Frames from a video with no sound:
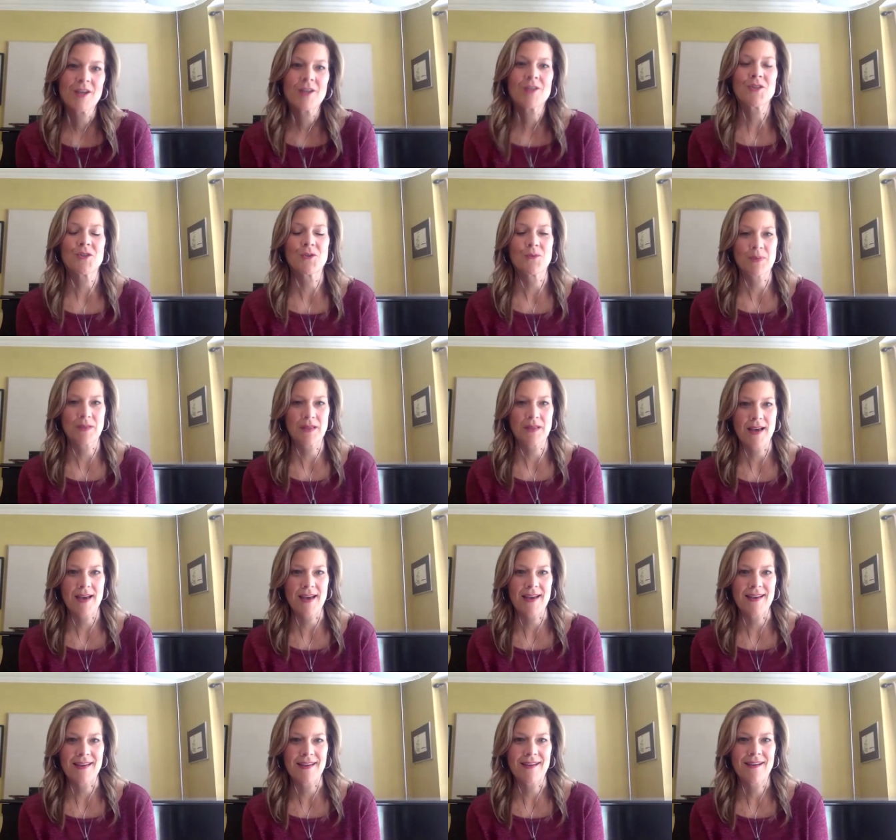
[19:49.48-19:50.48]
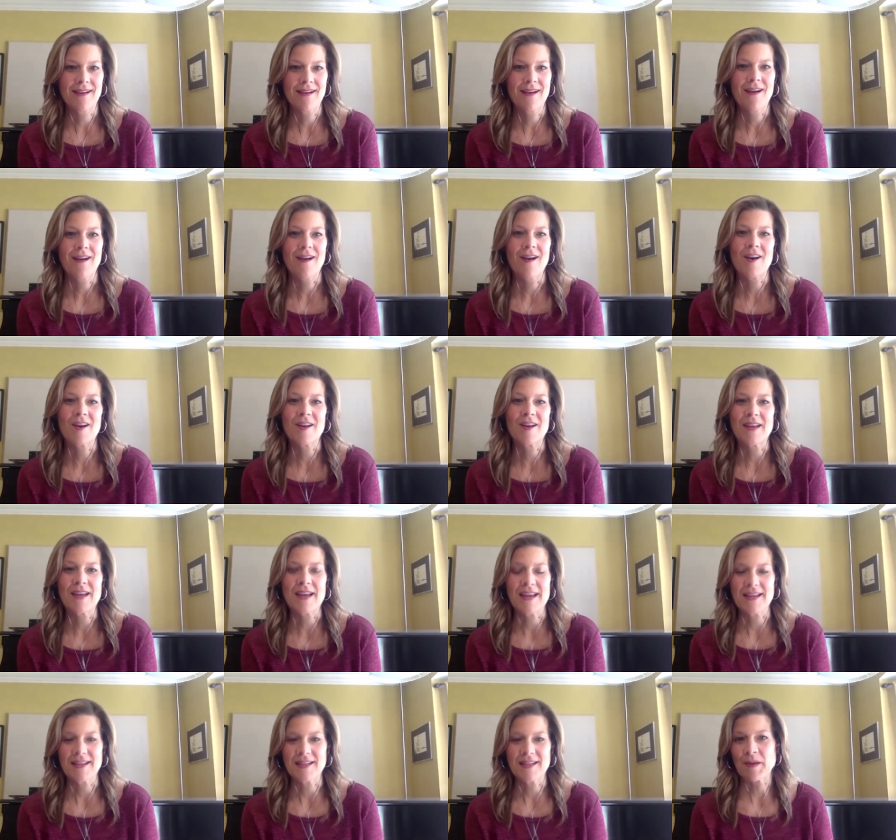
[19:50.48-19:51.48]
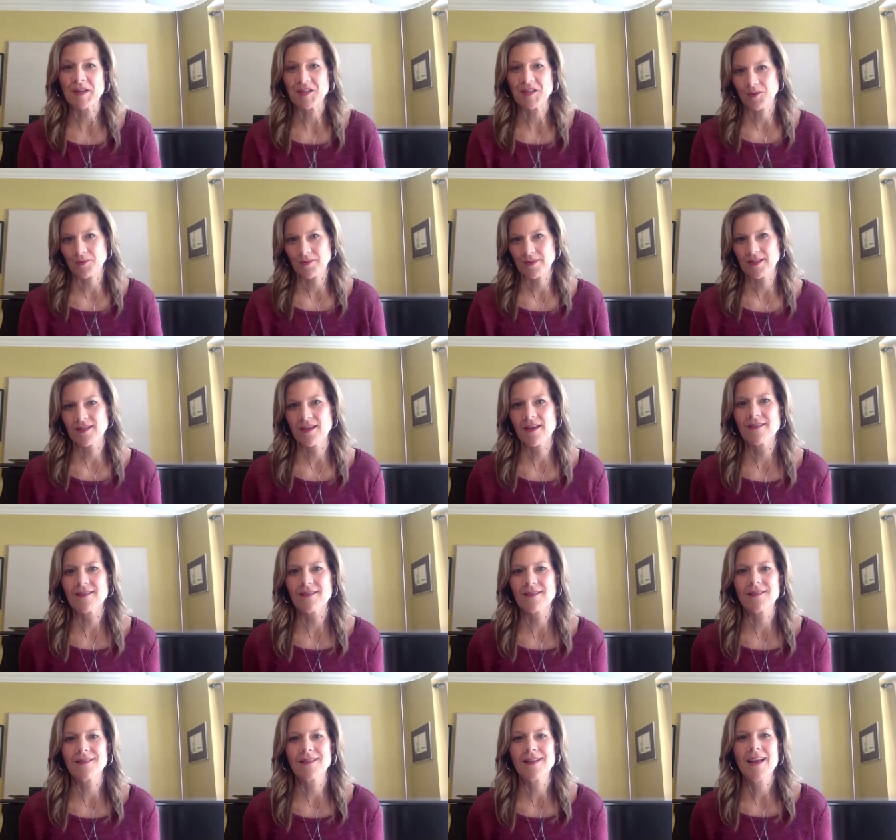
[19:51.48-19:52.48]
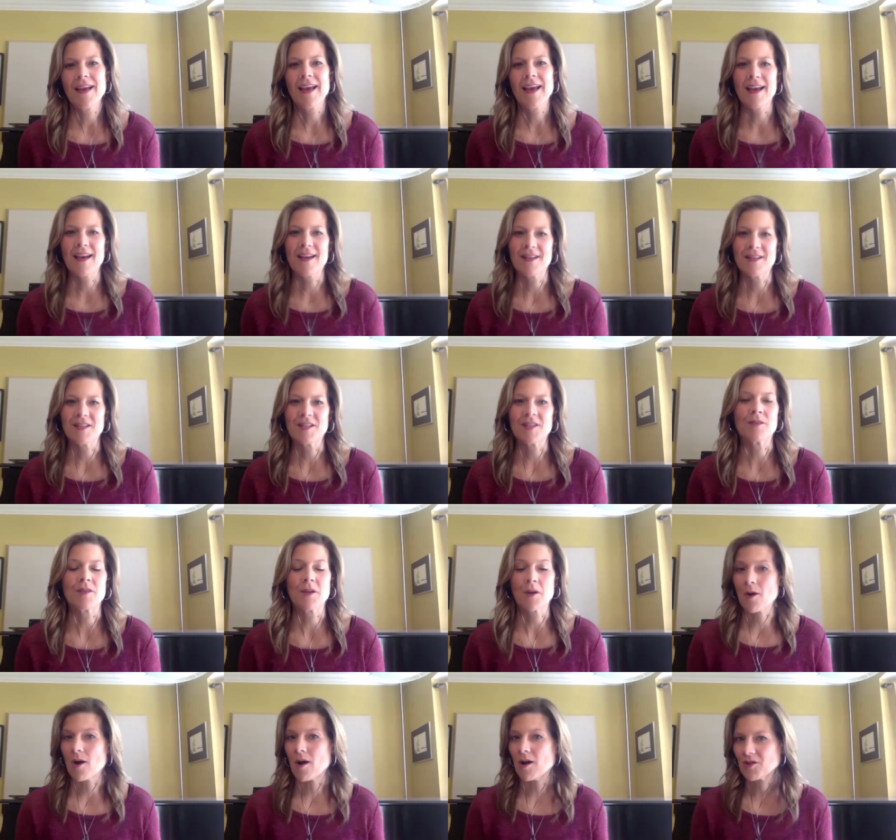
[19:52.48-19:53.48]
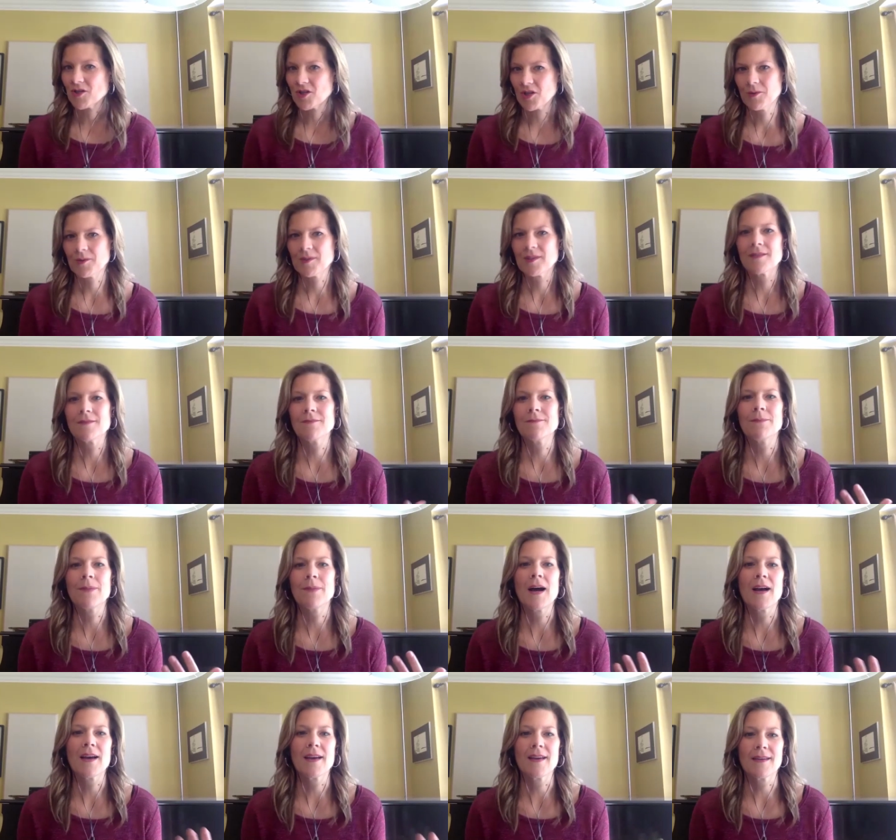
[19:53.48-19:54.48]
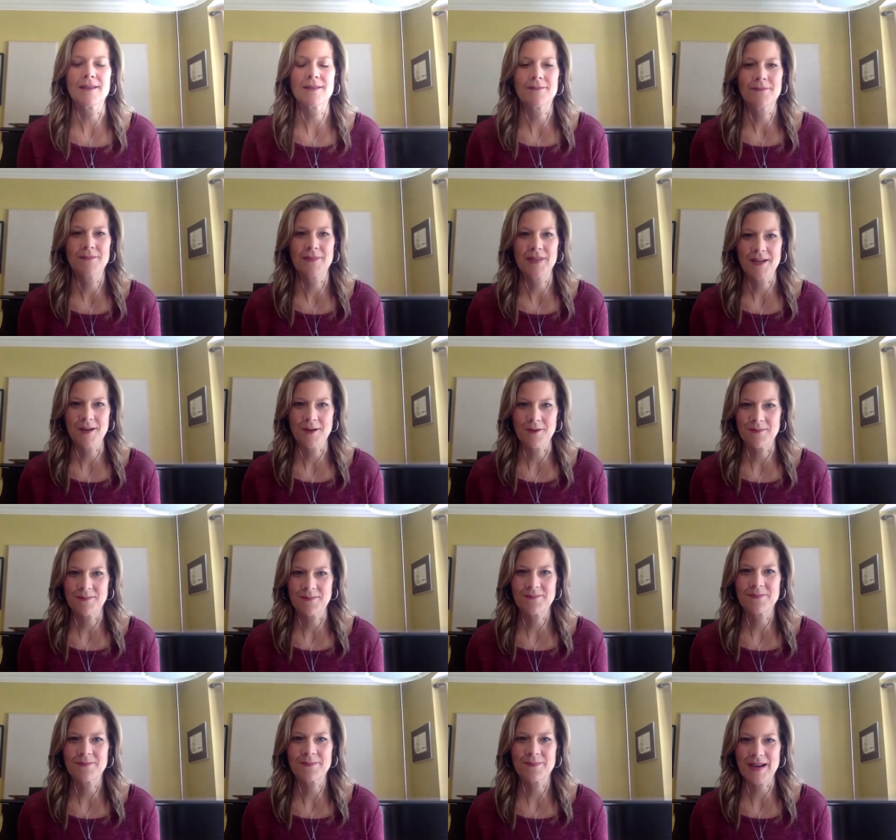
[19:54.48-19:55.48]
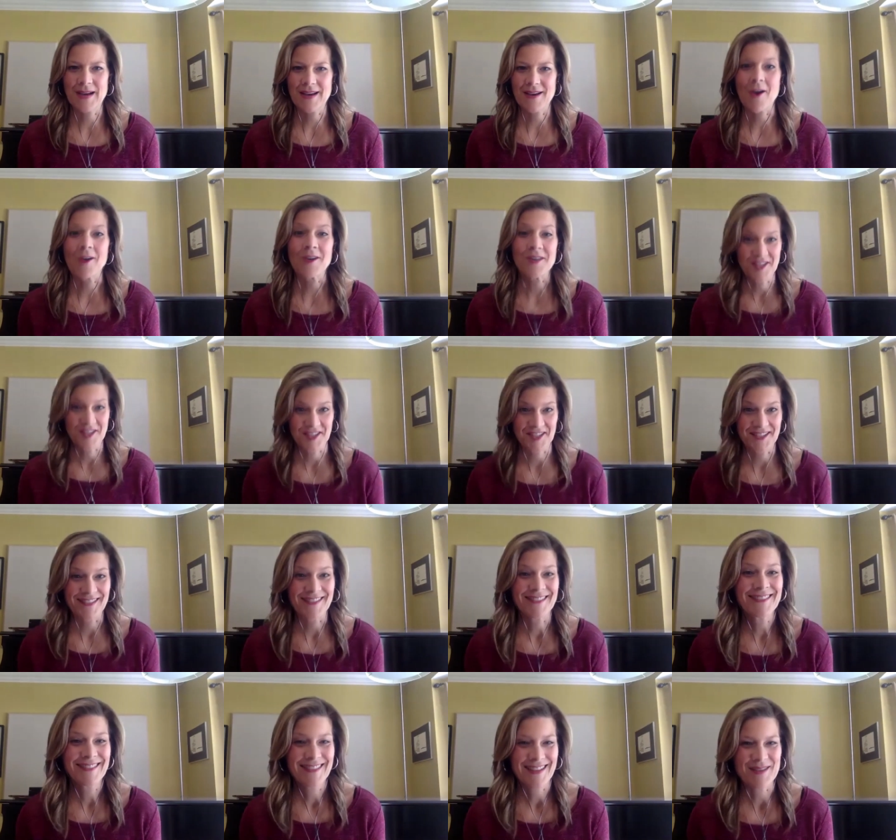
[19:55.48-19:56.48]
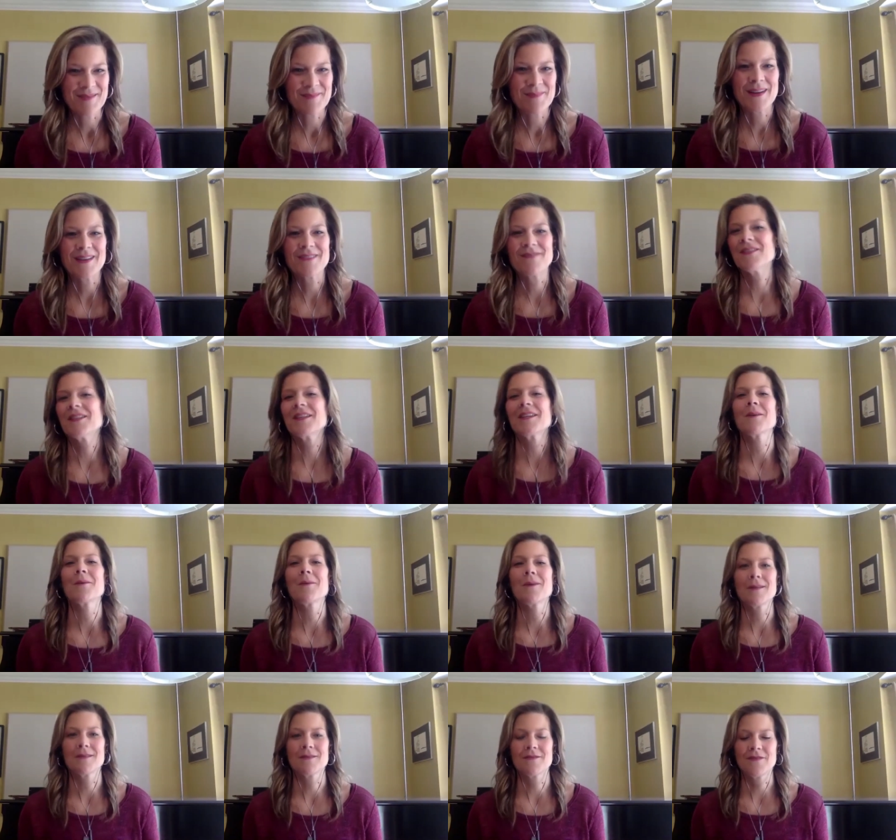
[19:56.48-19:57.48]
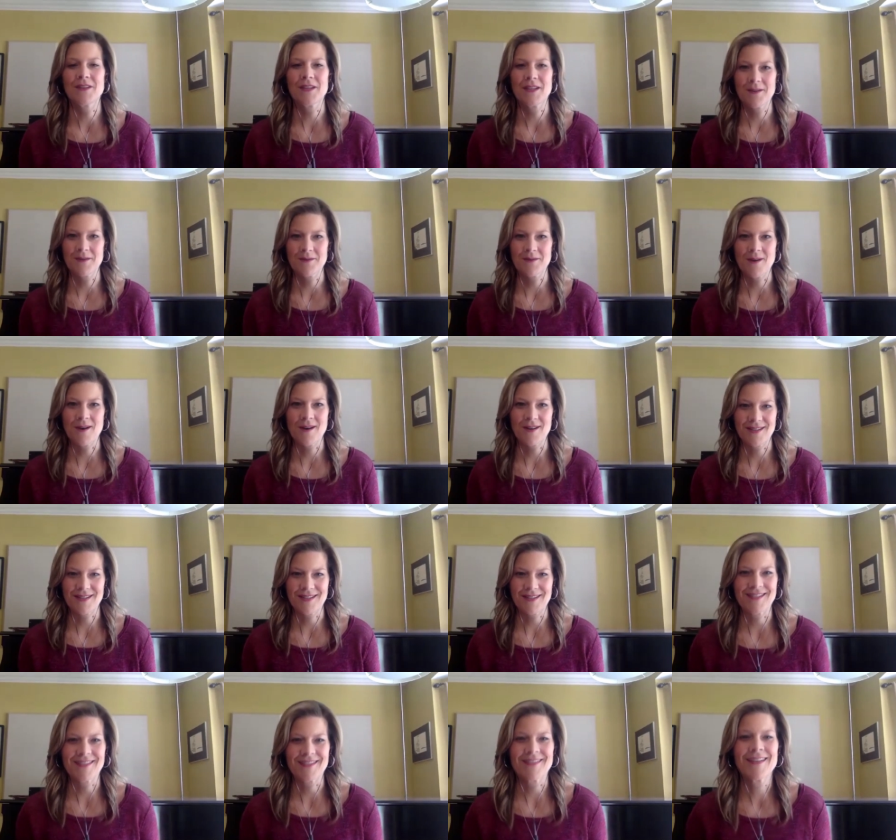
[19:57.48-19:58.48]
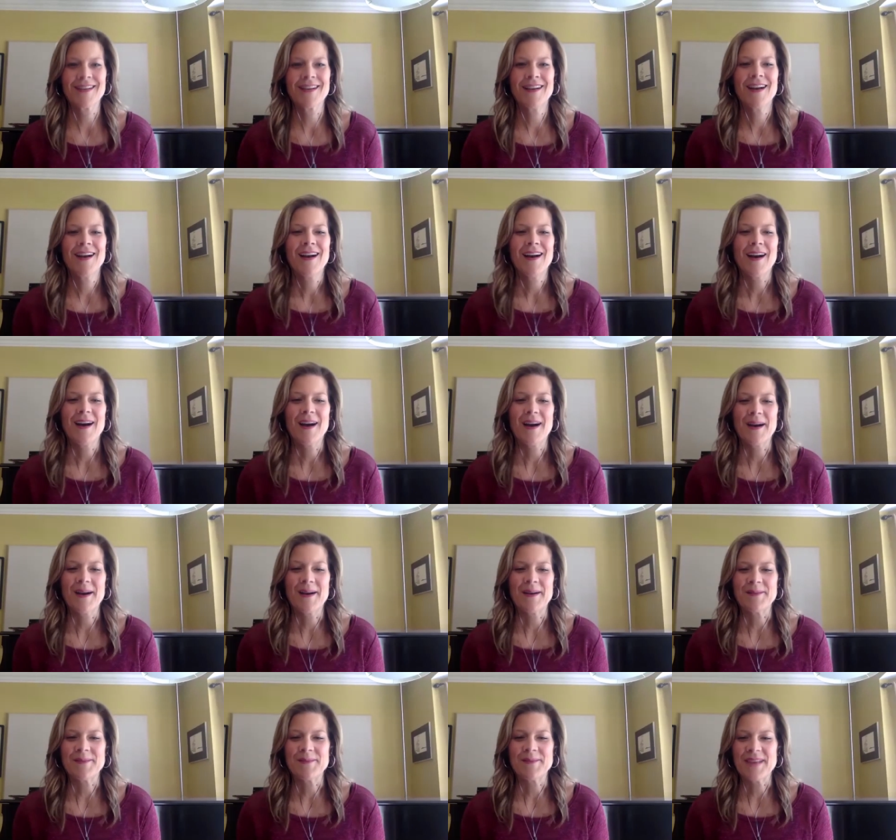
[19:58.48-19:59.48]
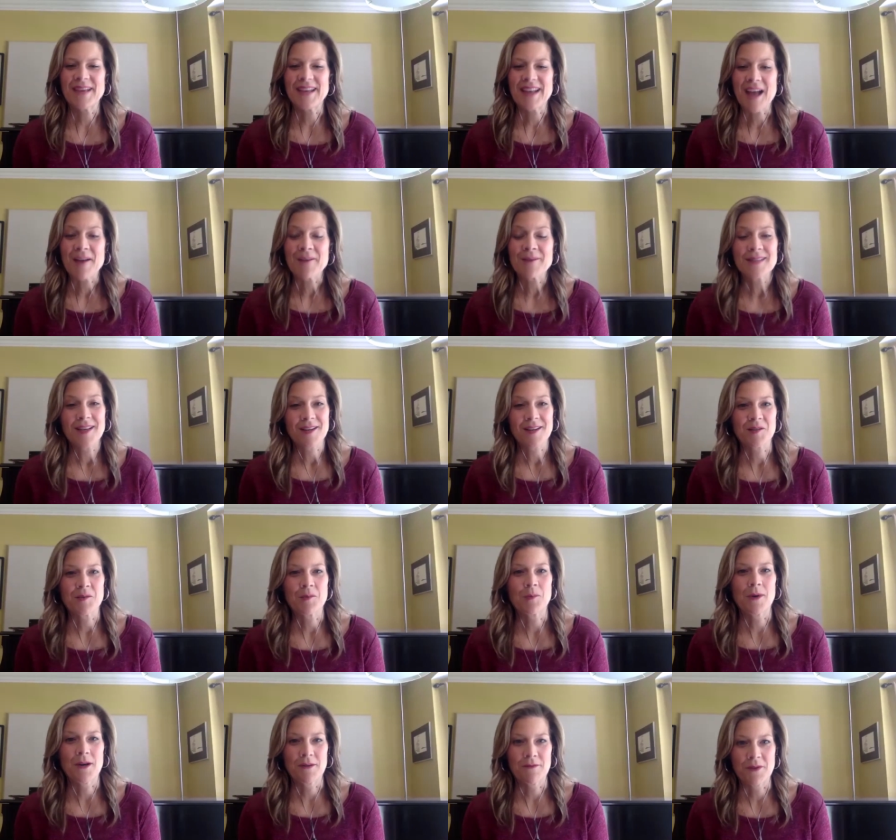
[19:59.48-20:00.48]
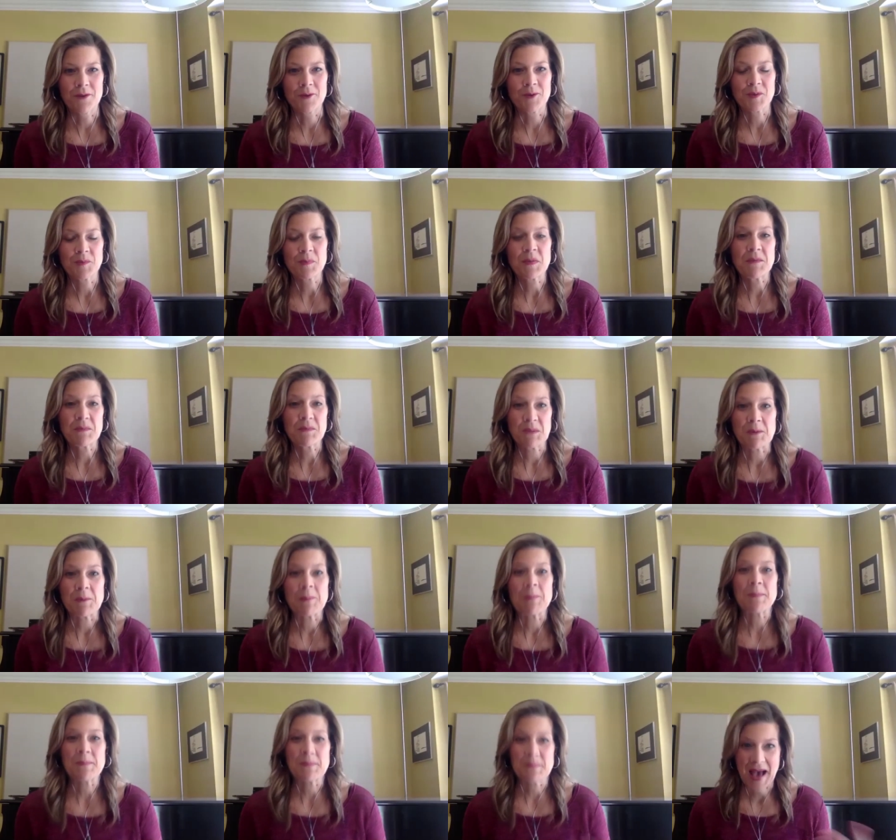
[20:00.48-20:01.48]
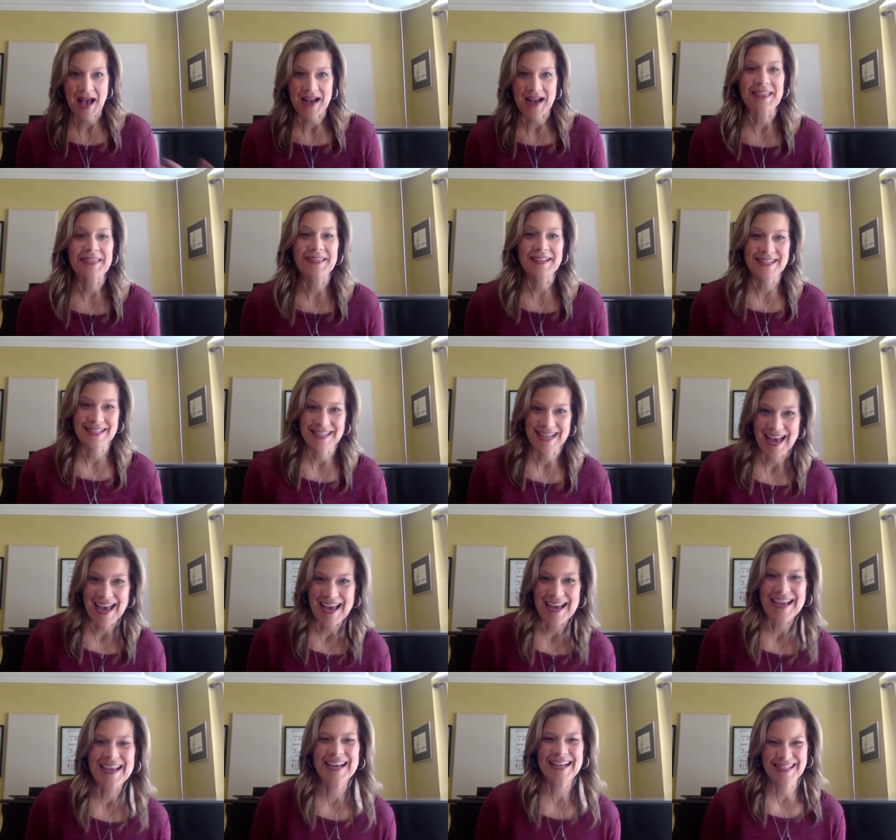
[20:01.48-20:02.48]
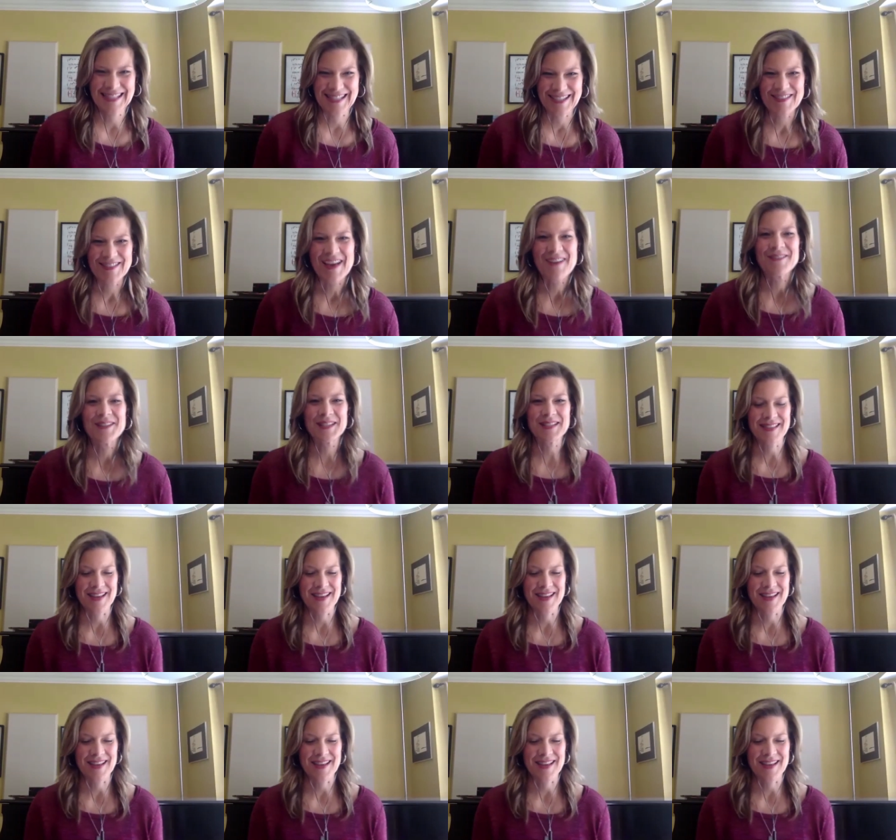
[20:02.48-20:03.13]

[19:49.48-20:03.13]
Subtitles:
to play on a special recital. And they're all chosen by audition and by video audition. And I was actually one of those people back in the day. So that was